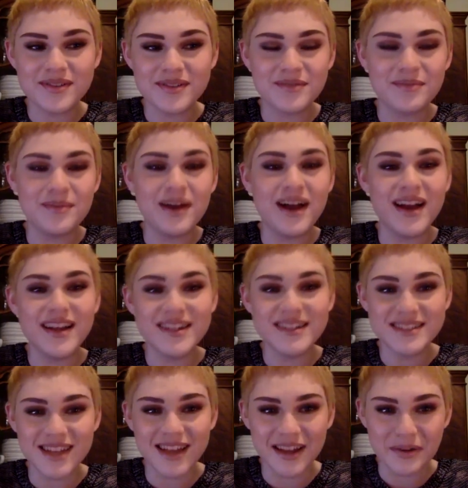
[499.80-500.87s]
my
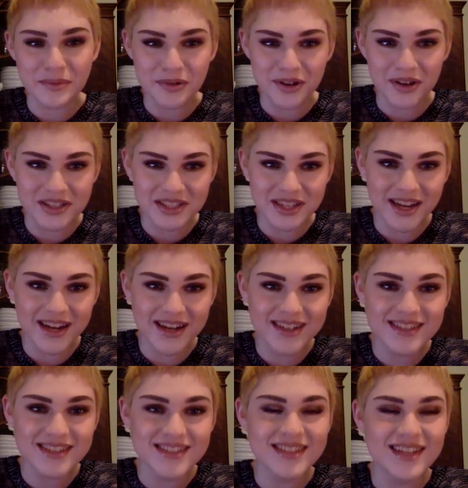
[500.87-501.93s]
side
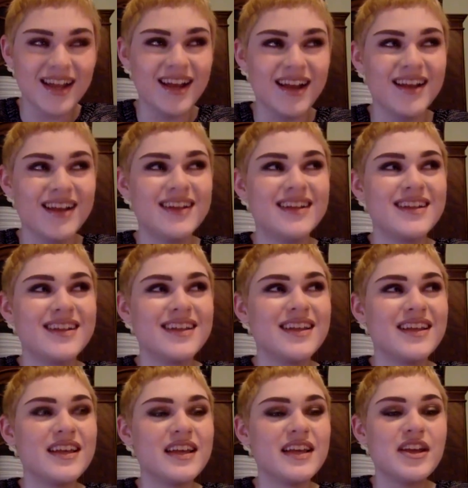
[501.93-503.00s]
project,
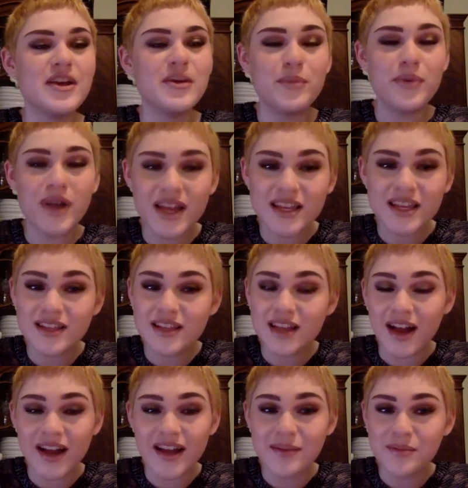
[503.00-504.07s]
but
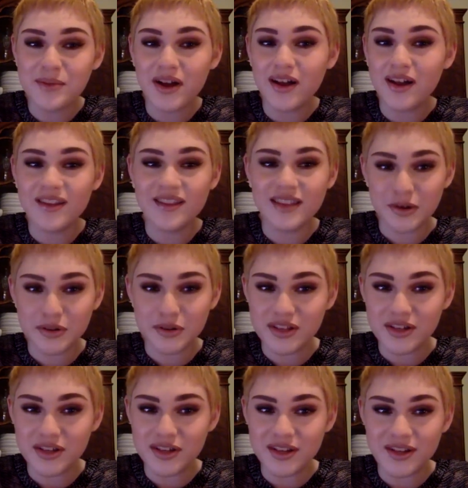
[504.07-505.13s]
I am not the
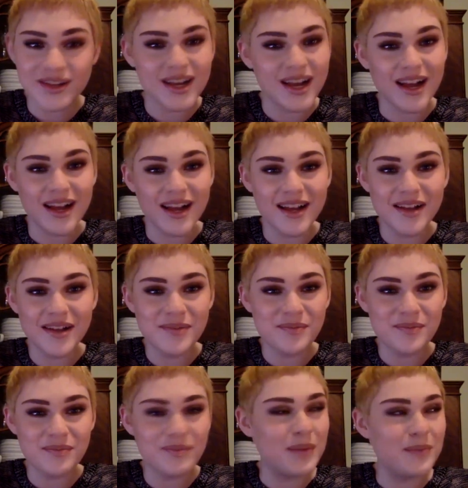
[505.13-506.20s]
only
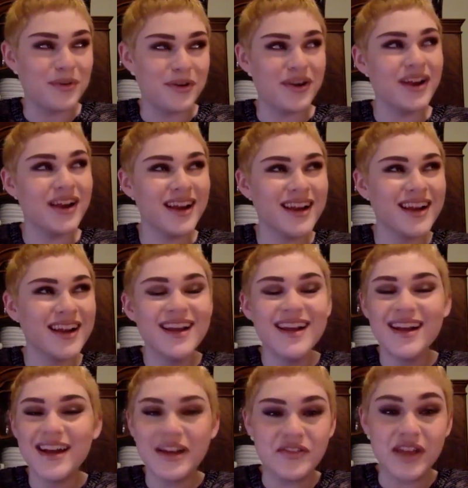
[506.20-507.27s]
member
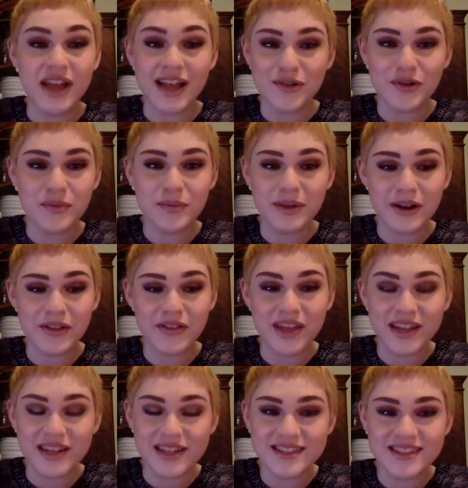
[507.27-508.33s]
of Gallery Bear
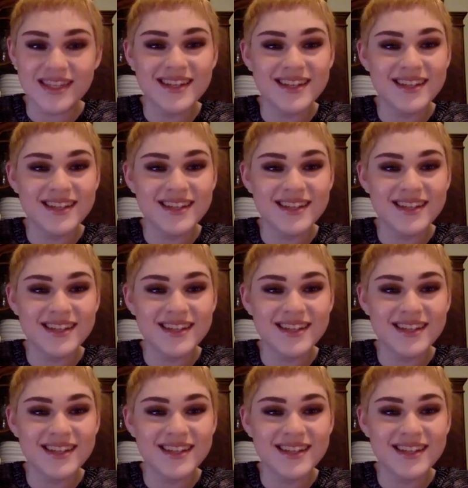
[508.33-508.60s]
that is